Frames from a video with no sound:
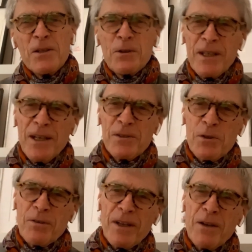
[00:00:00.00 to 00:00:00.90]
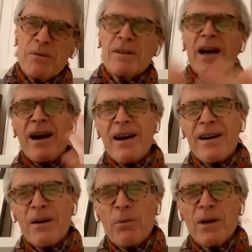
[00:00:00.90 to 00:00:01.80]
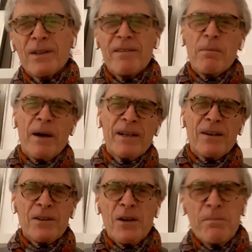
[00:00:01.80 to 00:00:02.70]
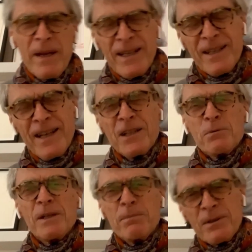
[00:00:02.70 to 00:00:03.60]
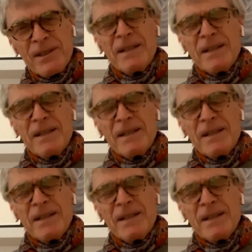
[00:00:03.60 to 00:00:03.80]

You can't sort of go, well, never mind, I'll go and make it next week.